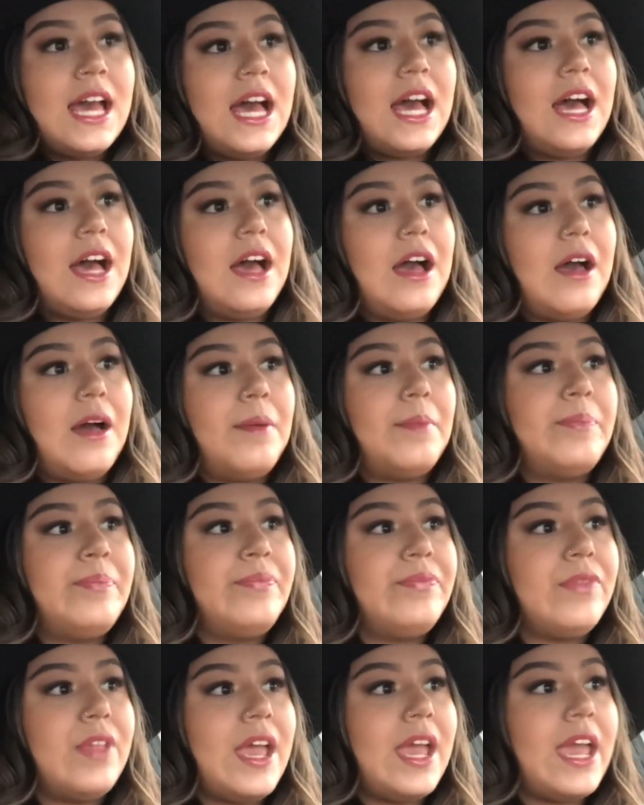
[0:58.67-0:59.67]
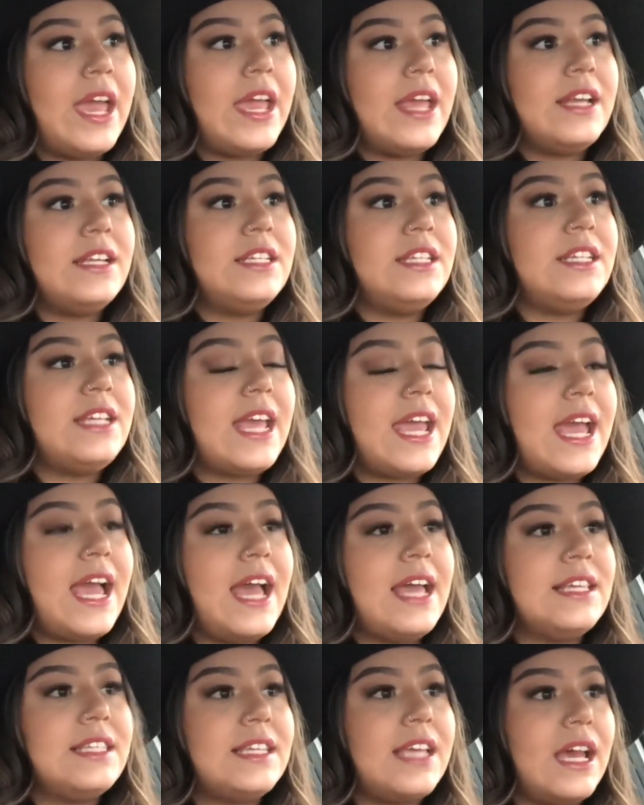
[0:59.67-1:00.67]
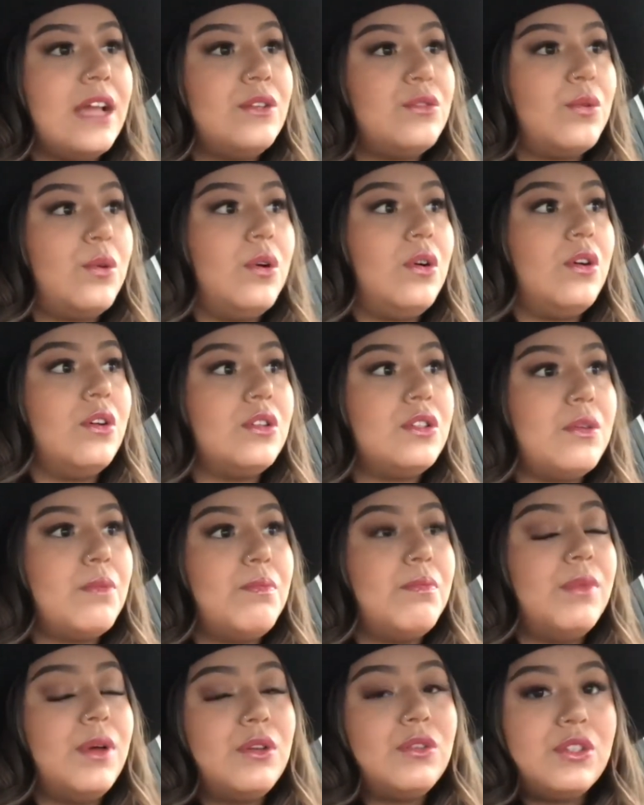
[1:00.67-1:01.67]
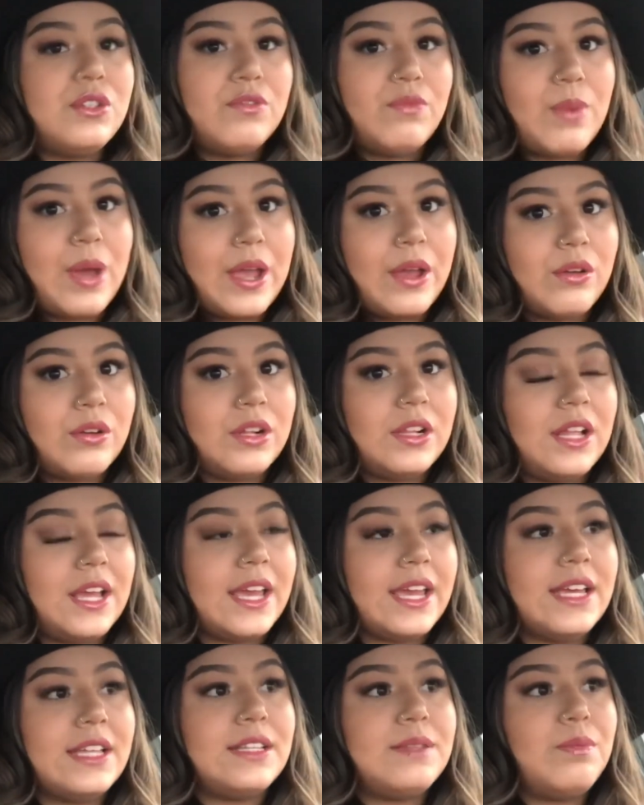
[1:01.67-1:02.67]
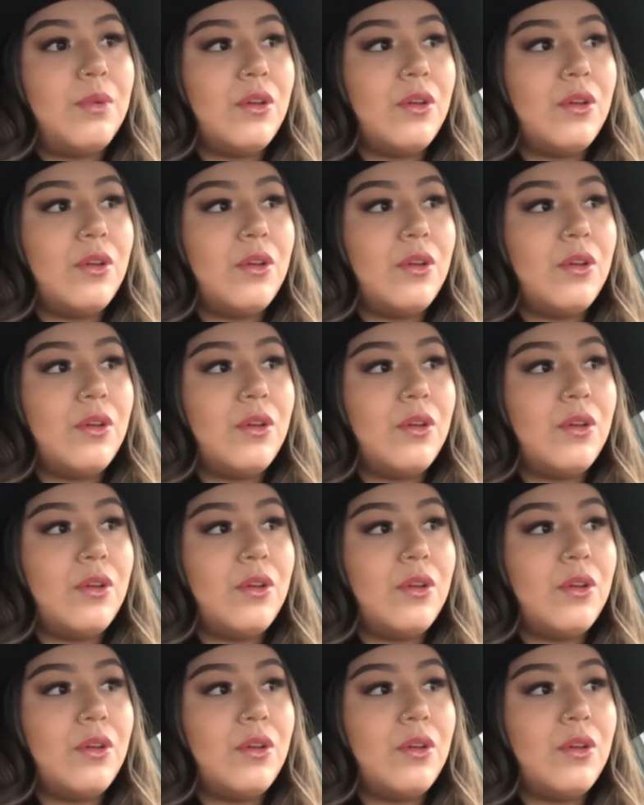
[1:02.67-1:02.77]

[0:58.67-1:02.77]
and today I scheduled most of my own clients.